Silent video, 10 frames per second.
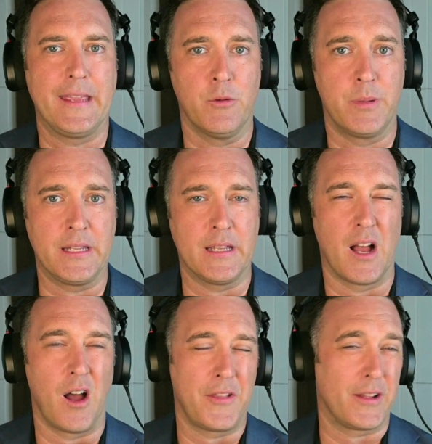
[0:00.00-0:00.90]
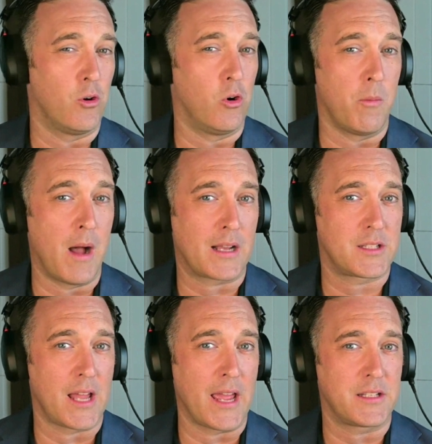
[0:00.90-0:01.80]
He'll be, I think, a Hallmark
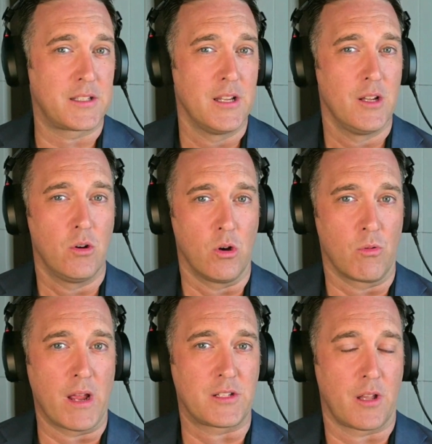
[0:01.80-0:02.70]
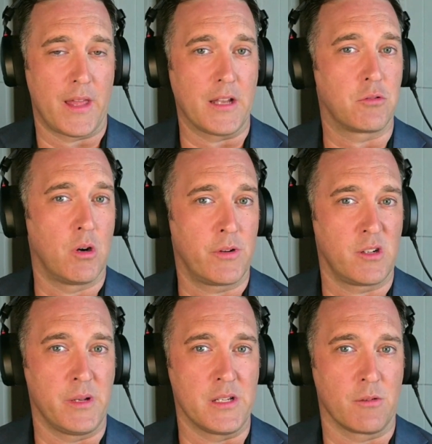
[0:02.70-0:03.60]
Stakes or a race like that,
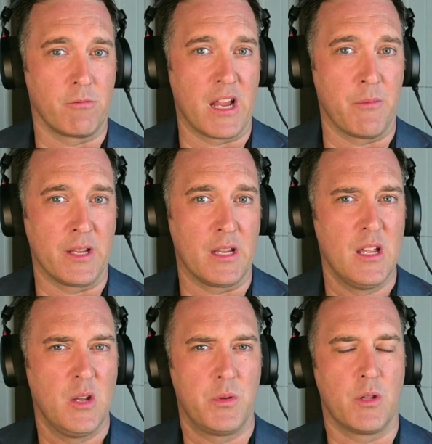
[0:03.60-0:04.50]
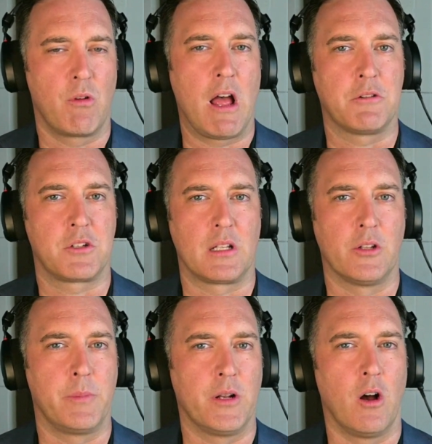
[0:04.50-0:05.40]
1,200 metres at Randwick with the rail just a
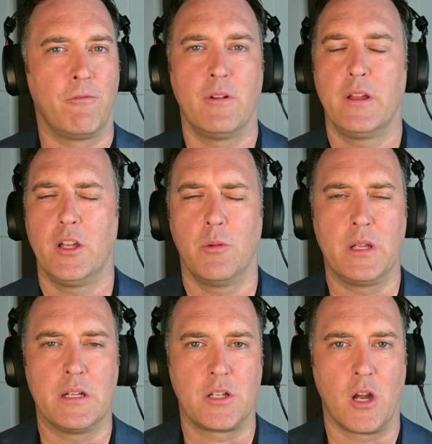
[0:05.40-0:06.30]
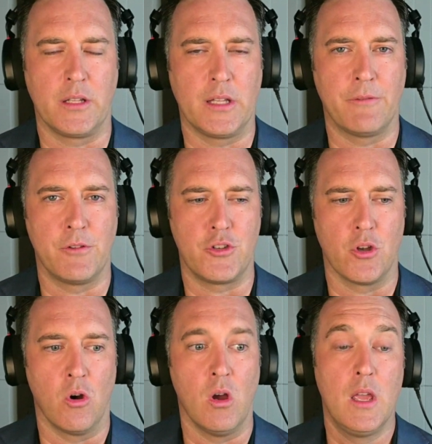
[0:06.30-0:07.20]
little bit off. He'll be atoning there for
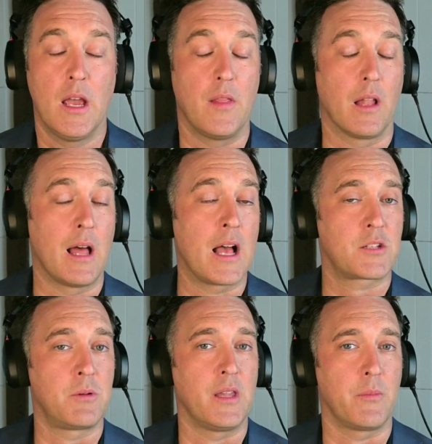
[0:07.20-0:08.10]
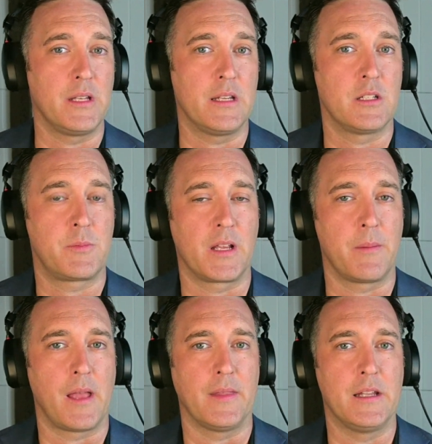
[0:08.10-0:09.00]
sure. And the last one that we didn't speak
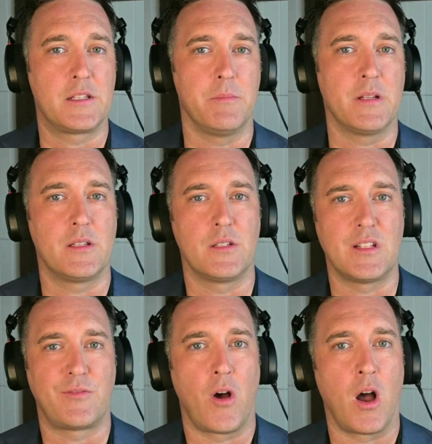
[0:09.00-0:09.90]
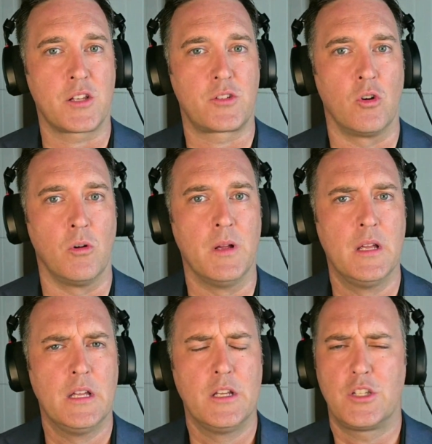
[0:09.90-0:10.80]
about in the hits and misses is Firestorm.
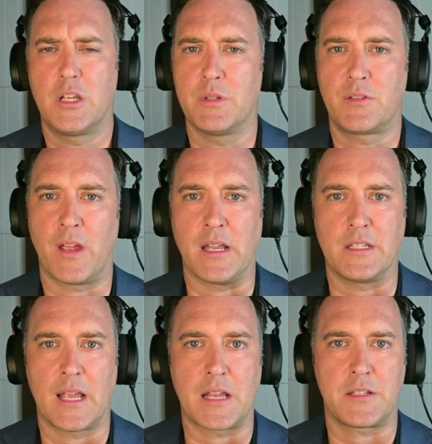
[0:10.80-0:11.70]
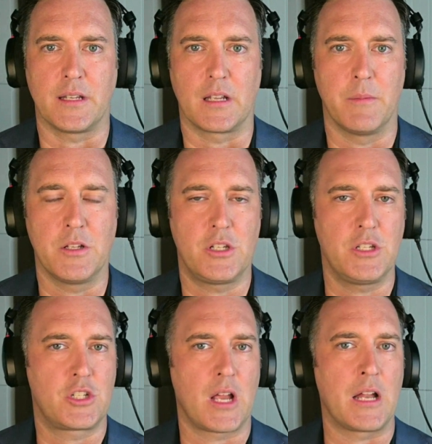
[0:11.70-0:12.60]
She was fantastic. I mean,
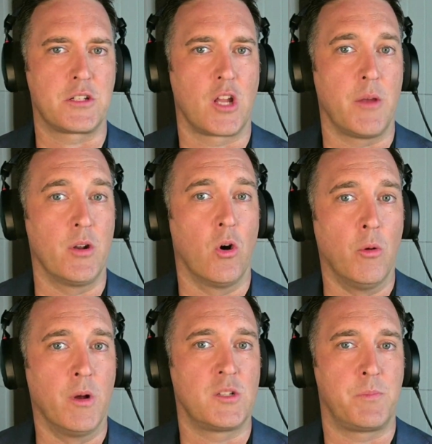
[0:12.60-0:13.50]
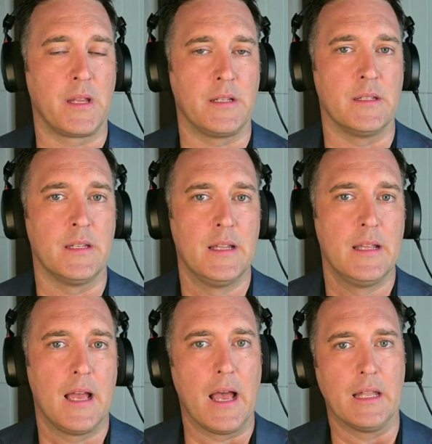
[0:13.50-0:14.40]
she's charged home and almost beaten
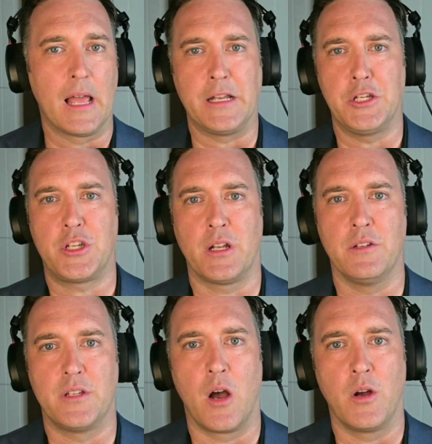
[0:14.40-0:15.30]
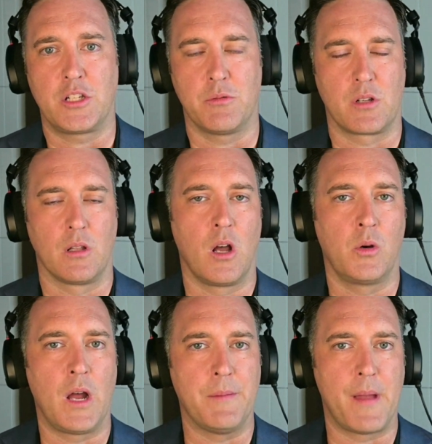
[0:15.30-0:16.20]
Lady Shenandoah. She was a
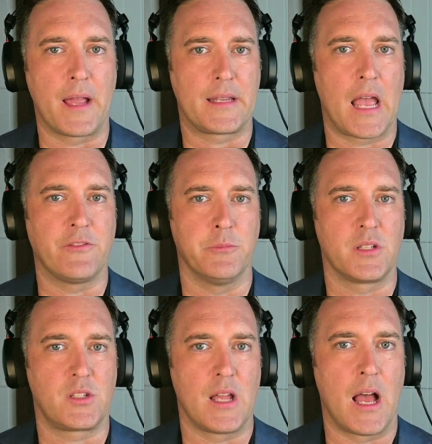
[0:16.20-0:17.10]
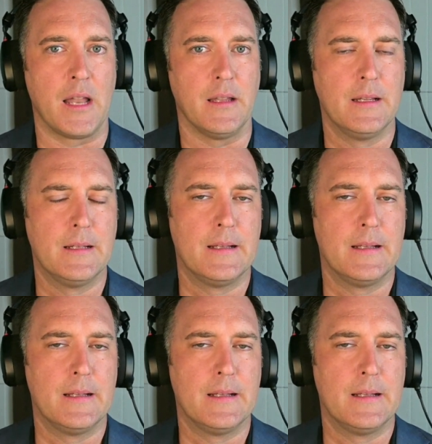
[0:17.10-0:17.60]
long way back, gave him a start.